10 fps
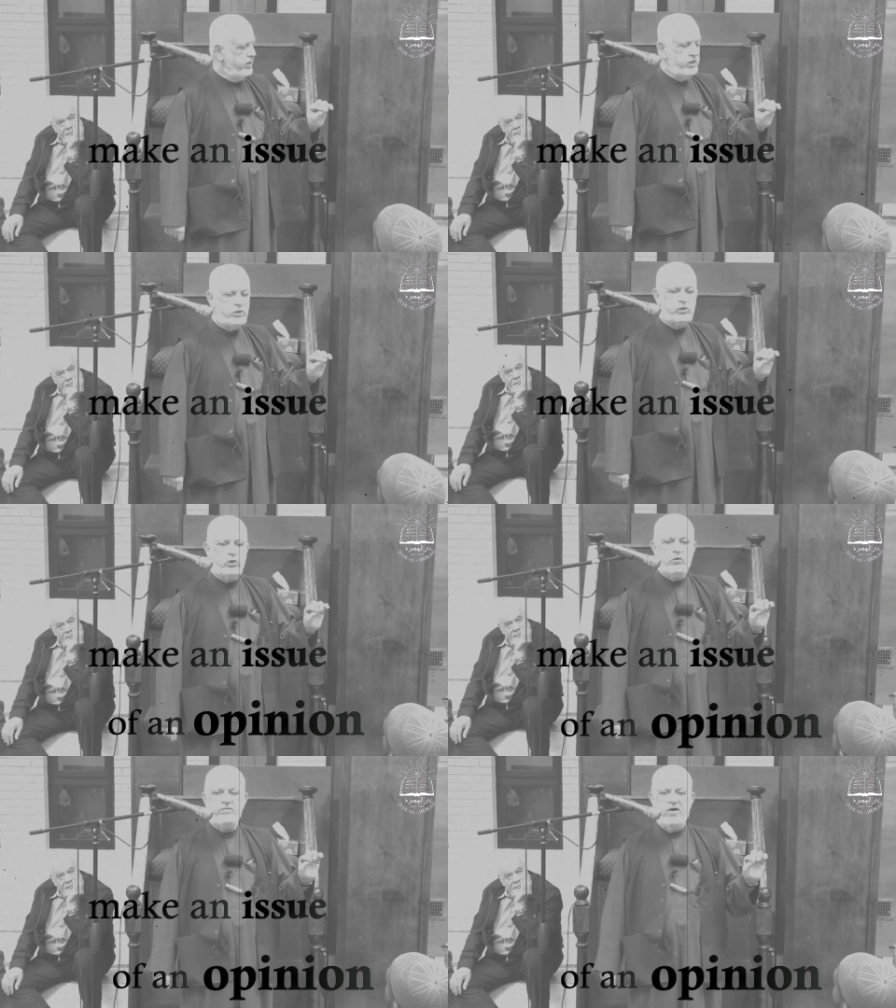an
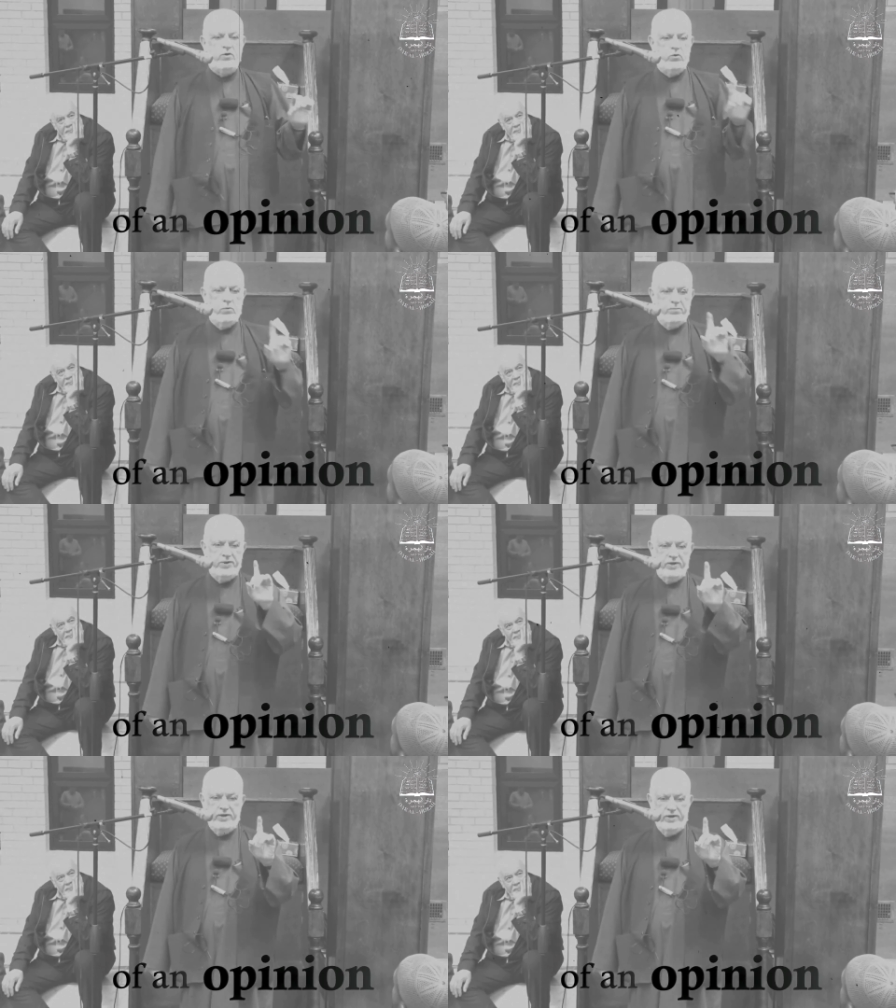issue of an
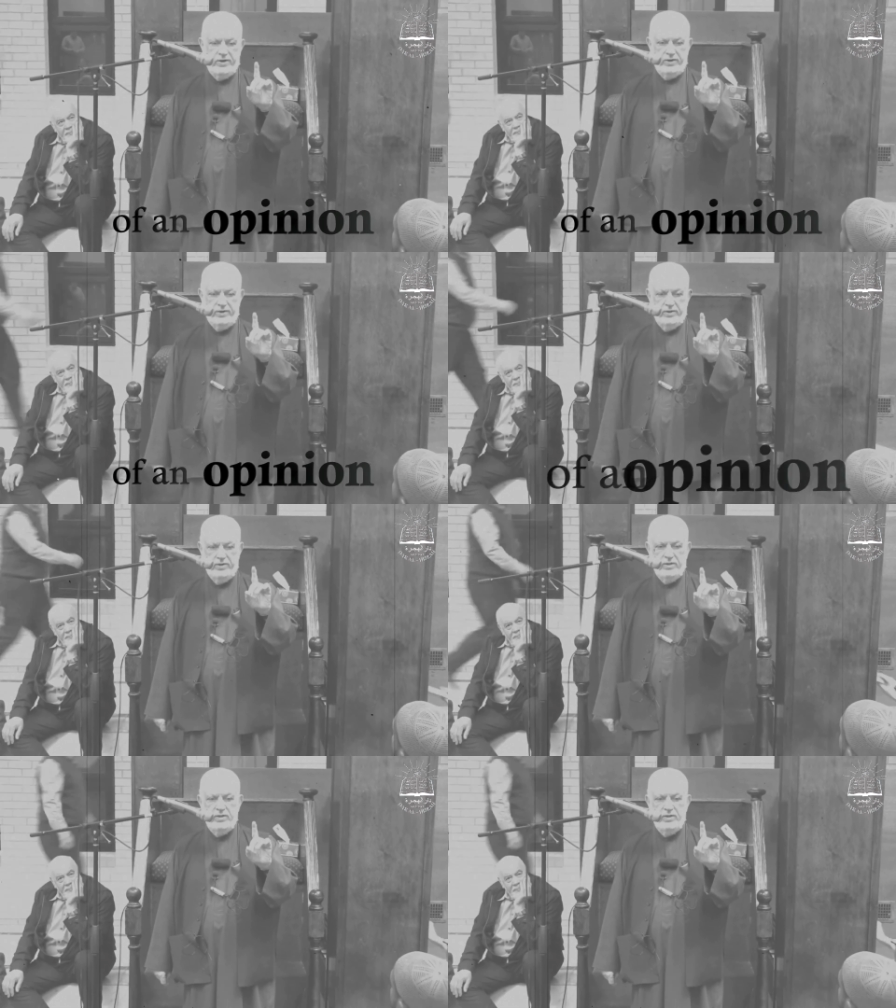opinion.